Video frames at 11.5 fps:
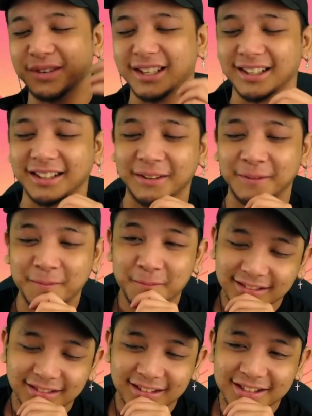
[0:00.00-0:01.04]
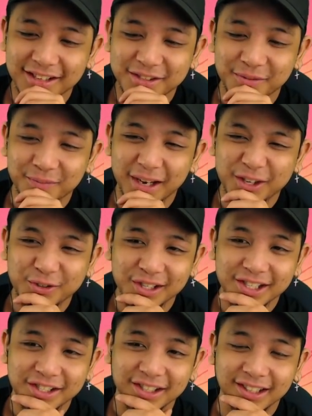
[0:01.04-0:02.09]
man. That's on some
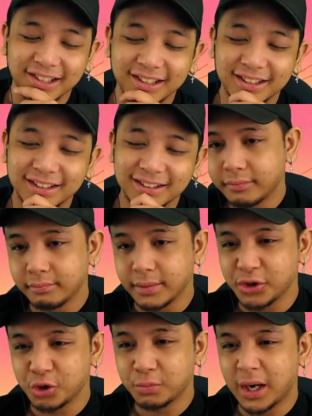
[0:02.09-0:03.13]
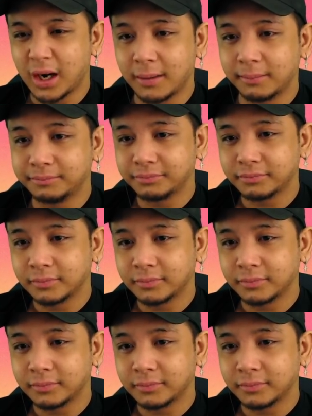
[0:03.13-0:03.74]
Matrix shit. Bijou bomb.